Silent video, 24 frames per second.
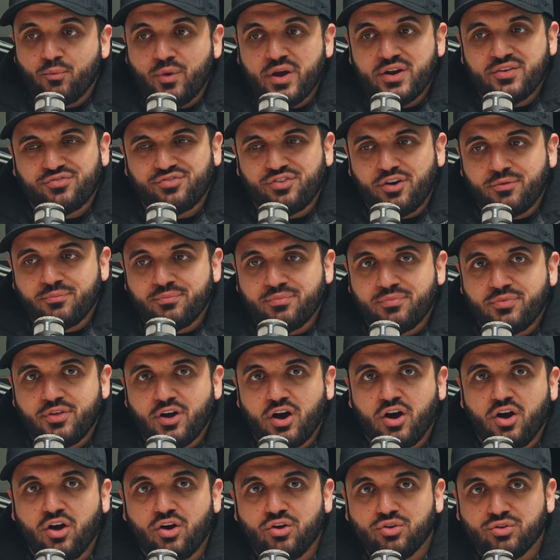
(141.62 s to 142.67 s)
went from the
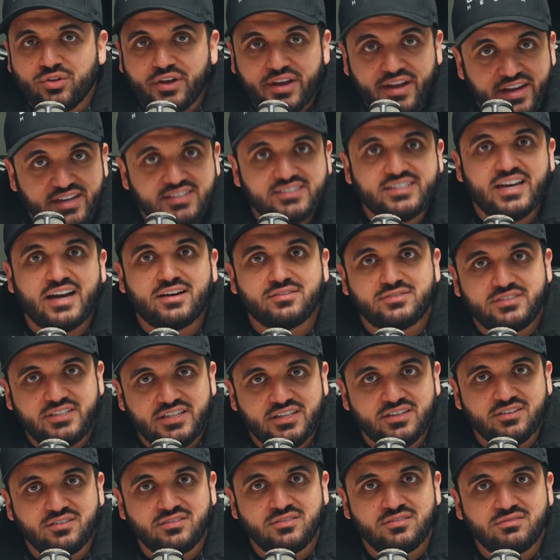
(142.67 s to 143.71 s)
whole here's our
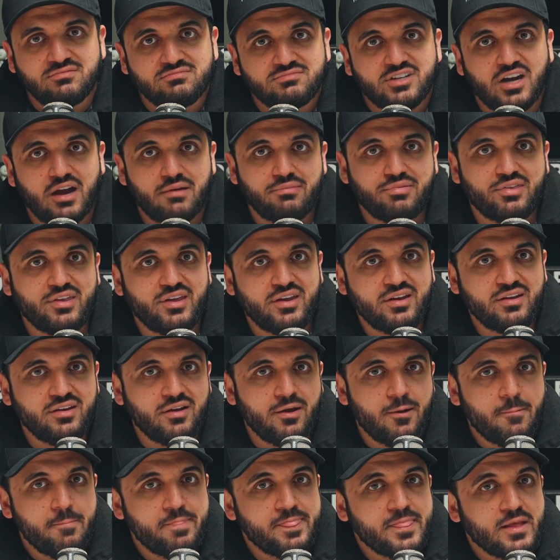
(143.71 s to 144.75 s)
deal type
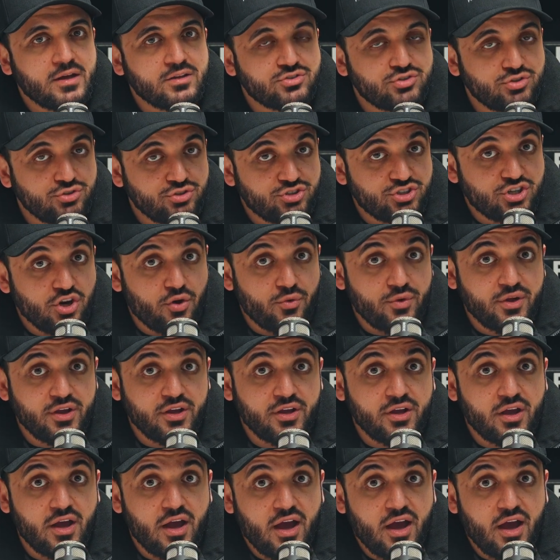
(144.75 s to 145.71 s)
thing to showing